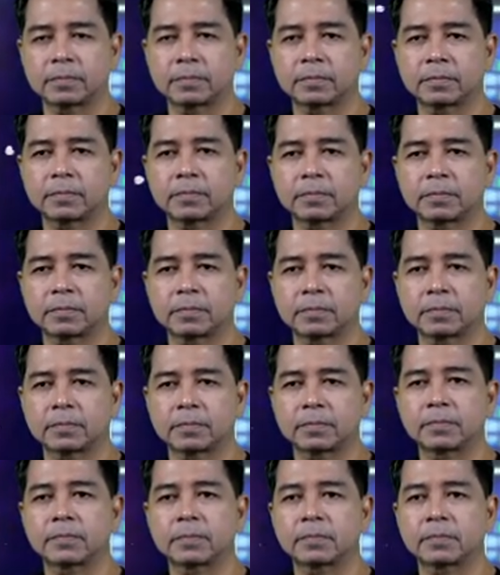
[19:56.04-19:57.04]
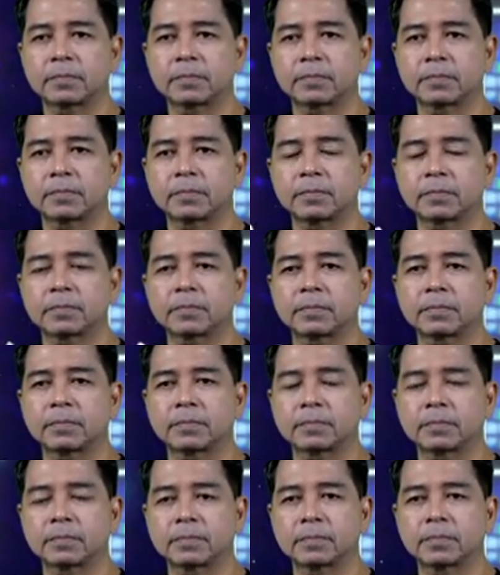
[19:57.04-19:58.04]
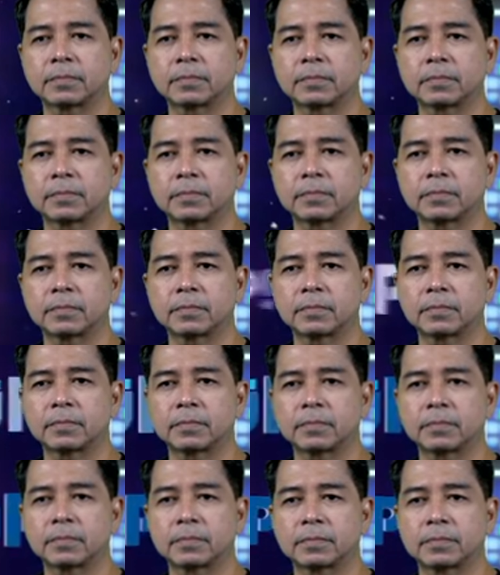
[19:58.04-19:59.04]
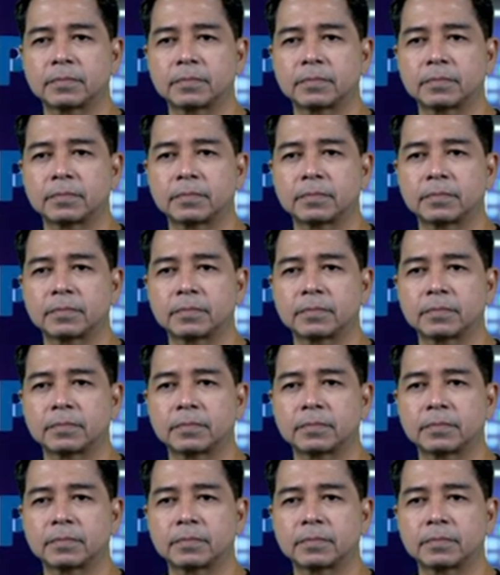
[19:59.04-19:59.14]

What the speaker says: No words are spoken by the person on screen.